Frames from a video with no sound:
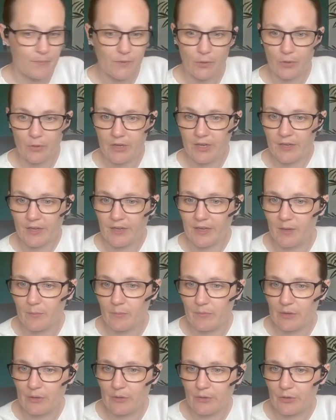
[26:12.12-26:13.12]
Or you can
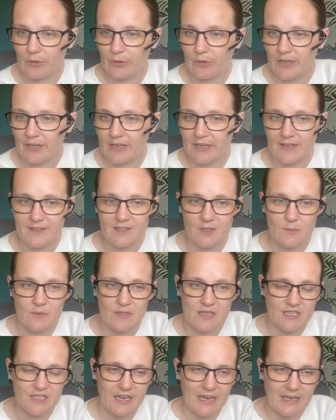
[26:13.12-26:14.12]
unmute, or you can ask them
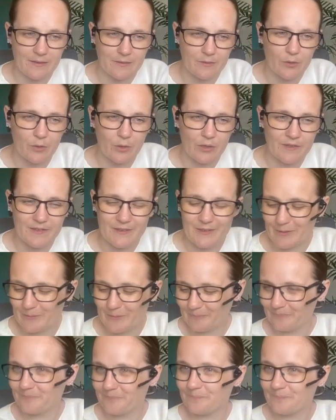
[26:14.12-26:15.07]
in the chat. All is good.